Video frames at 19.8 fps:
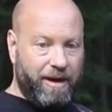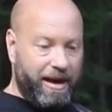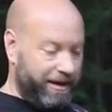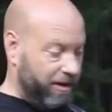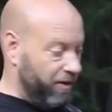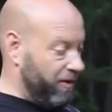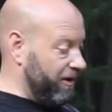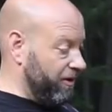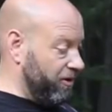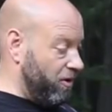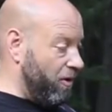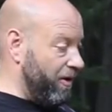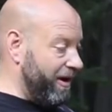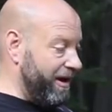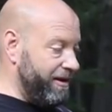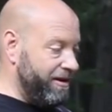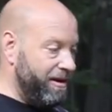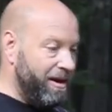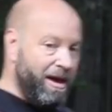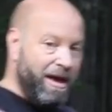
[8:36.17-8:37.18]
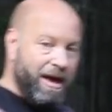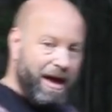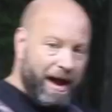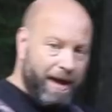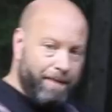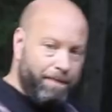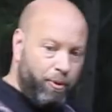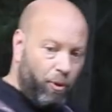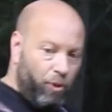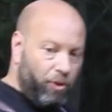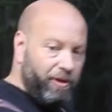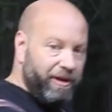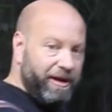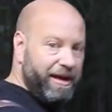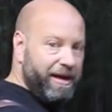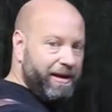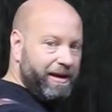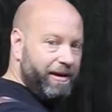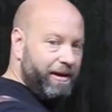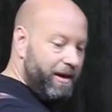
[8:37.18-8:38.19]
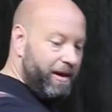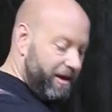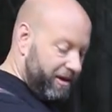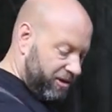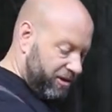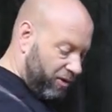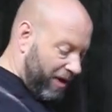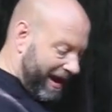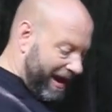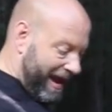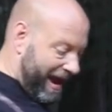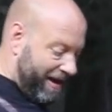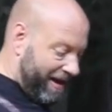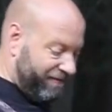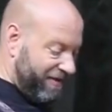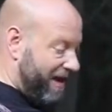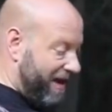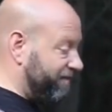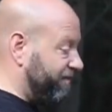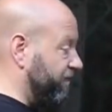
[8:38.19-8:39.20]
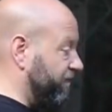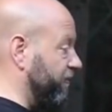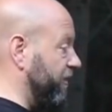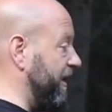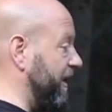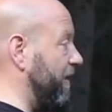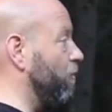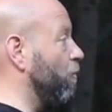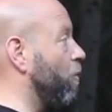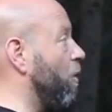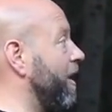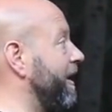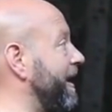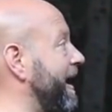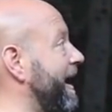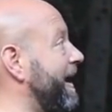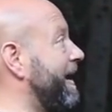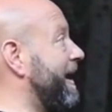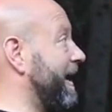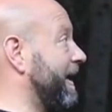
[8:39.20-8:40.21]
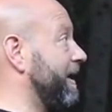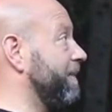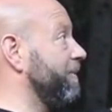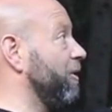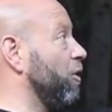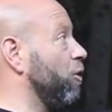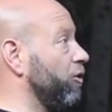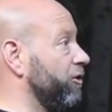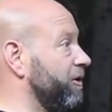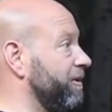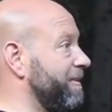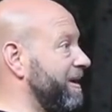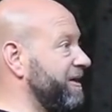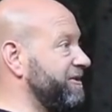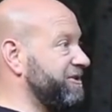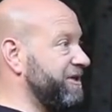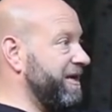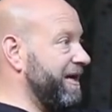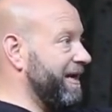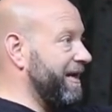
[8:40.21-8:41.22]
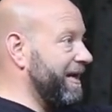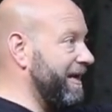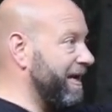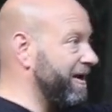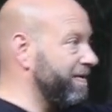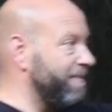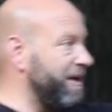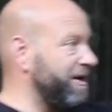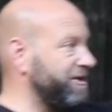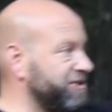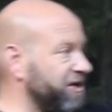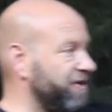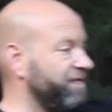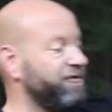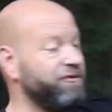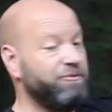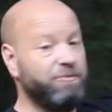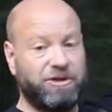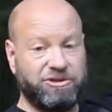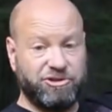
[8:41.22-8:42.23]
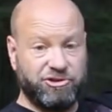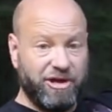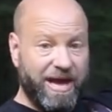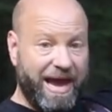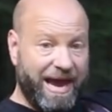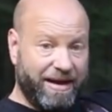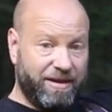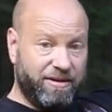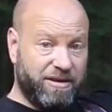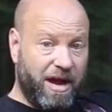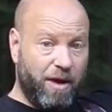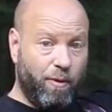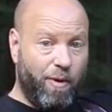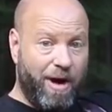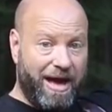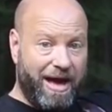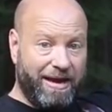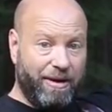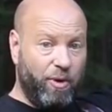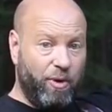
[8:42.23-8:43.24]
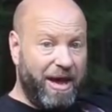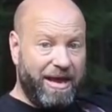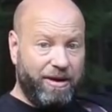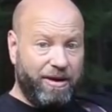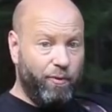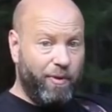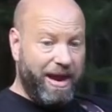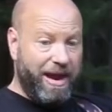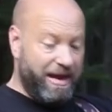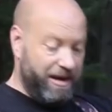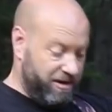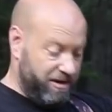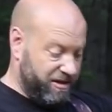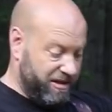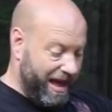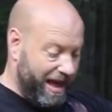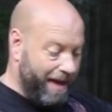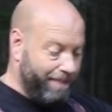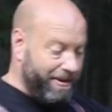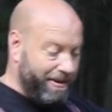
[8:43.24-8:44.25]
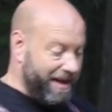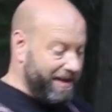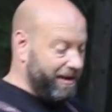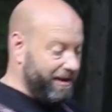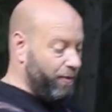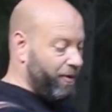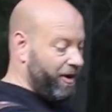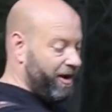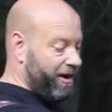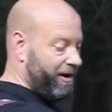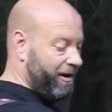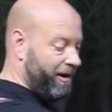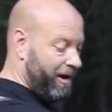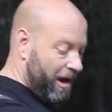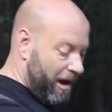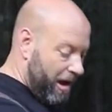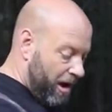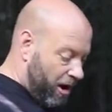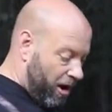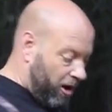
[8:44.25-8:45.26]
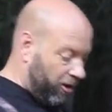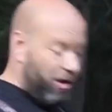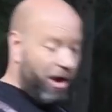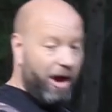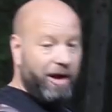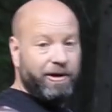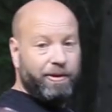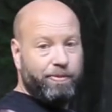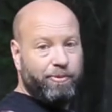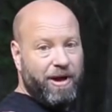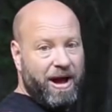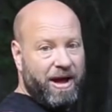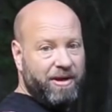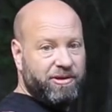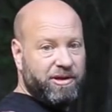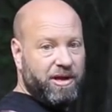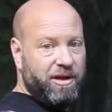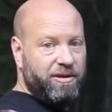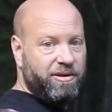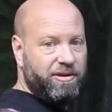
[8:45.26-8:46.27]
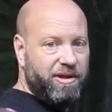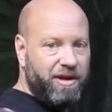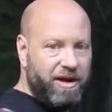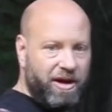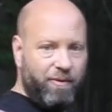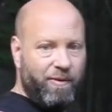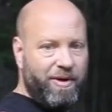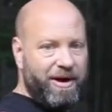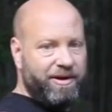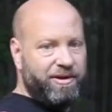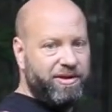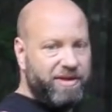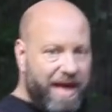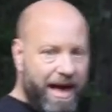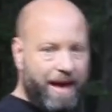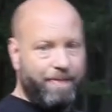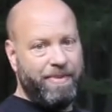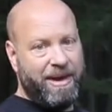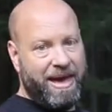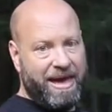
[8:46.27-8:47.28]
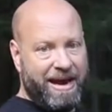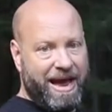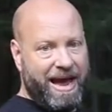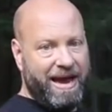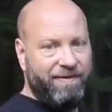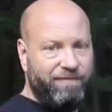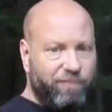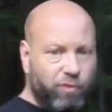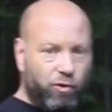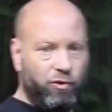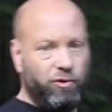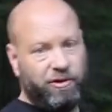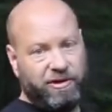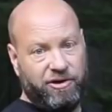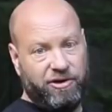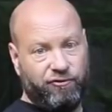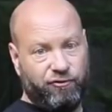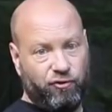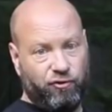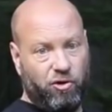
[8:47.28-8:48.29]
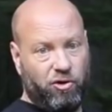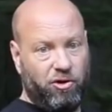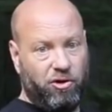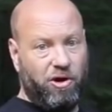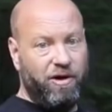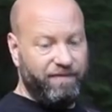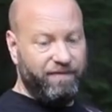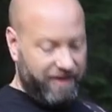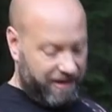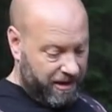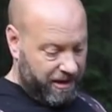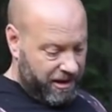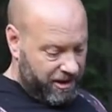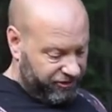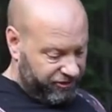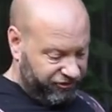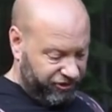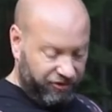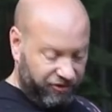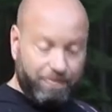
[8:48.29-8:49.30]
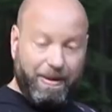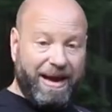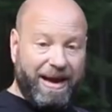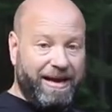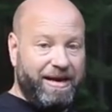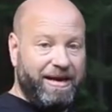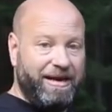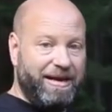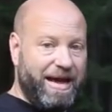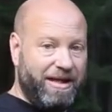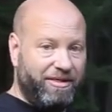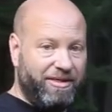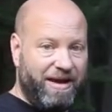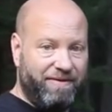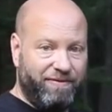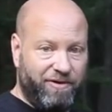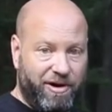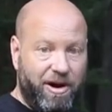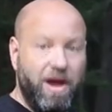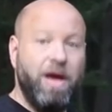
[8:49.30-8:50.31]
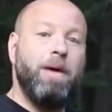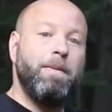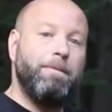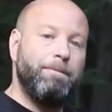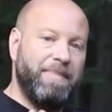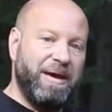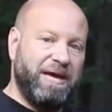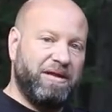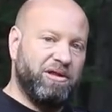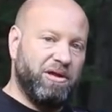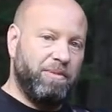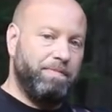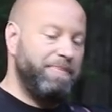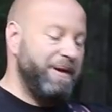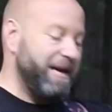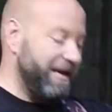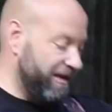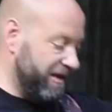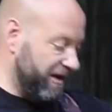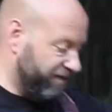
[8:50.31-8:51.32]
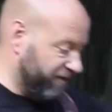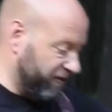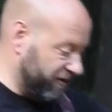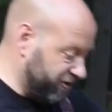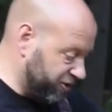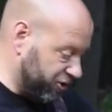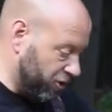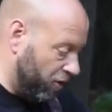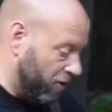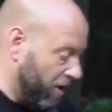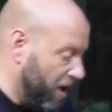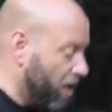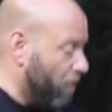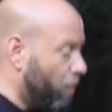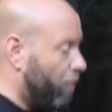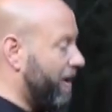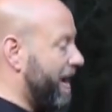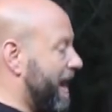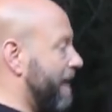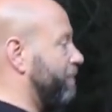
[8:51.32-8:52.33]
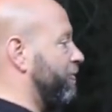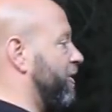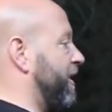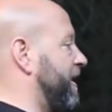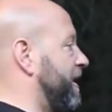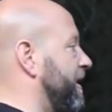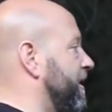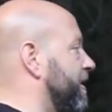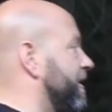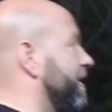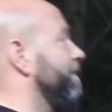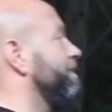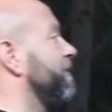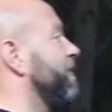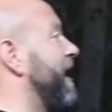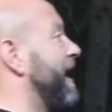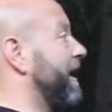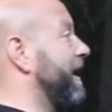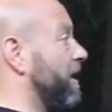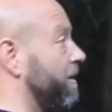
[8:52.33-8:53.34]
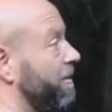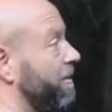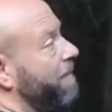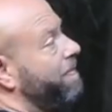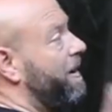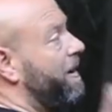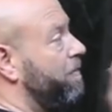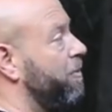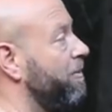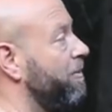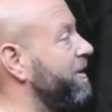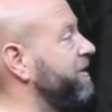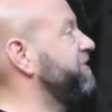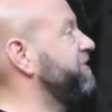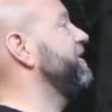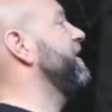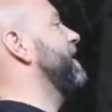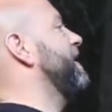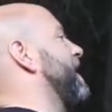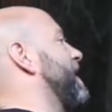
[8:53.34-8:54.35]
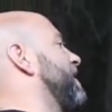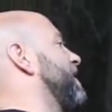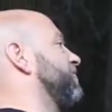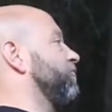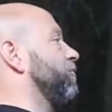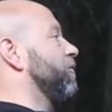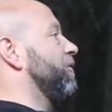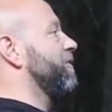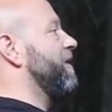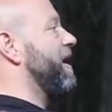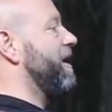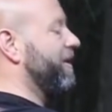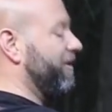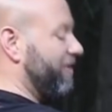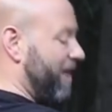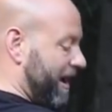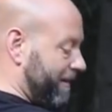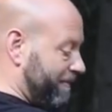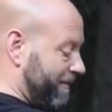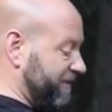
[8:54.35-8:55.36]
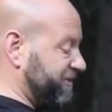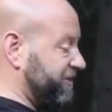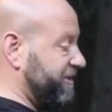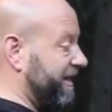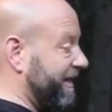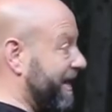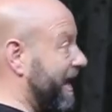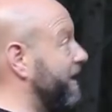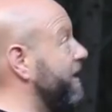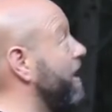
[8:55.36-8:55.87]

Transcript: I go in, I pull in. So I have that free one hand. I can be holding my stick and give myself as much slack as I want anyway and stop anywhere along the process that I want to stop at. I have total control of it just by hitting that lever. Makes a big difference. So when I'm right here and I come up, I put my stick on, I throw it around, I lock my stick on.